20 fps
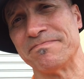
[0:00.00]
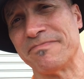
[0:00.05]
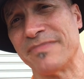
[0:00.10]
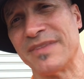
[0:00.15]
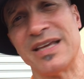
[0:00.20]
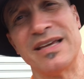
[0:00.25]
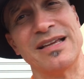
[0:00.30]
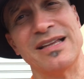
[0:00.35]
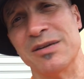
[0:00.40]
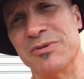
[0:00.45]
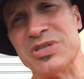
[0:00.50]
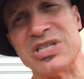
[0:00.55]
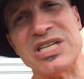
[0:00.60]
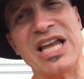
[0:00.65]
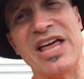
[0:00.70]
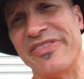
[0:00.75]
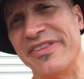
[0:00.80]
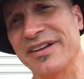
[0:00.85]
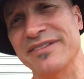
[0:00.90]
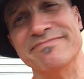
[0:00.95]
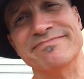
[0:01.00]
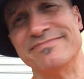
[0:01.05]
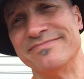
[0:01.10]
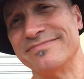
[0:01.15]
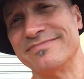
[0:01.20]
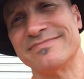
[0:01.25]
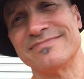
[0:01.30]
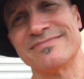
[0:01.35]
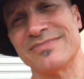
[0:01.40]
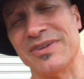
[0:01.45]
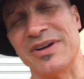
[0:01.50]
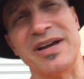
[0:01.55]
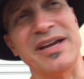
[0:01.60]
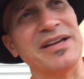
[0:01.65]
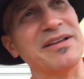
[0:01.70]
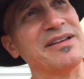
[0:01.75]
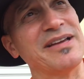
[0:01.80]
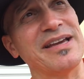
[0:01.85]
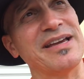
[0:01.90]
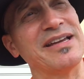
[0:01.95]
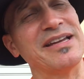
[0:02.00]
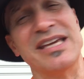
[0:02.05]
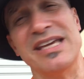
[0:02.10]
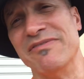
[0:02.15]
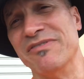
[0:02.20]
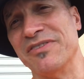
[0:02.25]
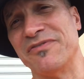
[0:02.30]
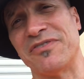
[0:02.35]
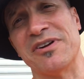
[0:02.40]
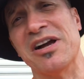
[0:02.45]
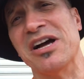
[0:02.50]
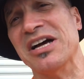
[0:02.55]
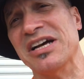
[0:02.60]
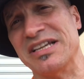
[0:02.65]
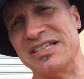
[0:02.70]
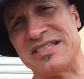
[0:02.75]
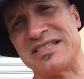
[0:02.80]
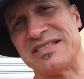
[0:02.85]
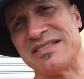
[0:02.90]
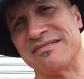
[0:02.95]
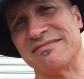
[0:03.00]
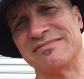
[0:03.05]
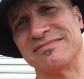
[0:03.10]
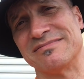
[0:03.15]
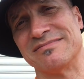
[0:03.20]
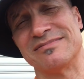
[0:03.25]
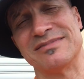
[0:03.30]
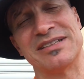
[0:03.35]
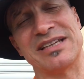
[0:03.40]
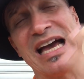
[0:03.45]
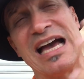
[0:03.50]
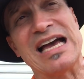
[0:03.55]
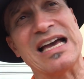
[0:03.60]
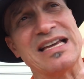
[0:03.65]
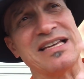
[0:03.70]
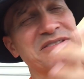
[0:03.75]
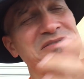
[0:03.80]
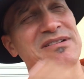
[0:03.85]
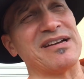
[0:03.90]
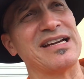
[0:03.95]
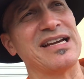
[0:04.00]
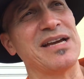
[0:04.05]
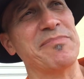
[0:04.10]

It was nothing, right? And even for us guys, right?